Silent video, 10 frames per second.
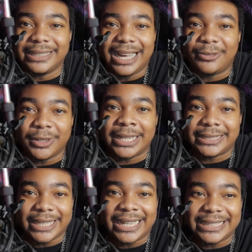I feel like
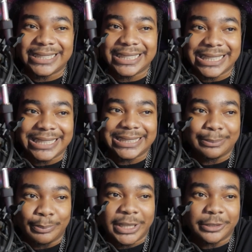DICE is
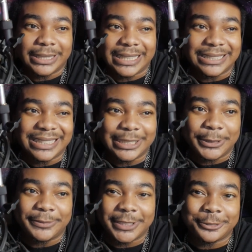better than three
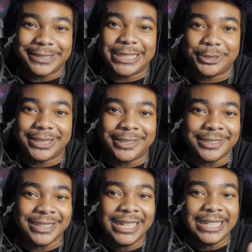forty-three at Treyarch.
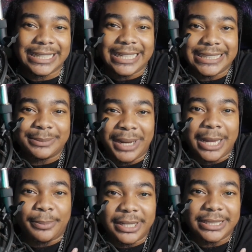That's just my
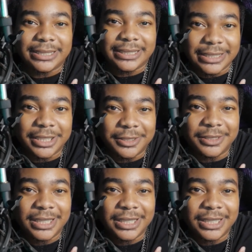opinion, you know?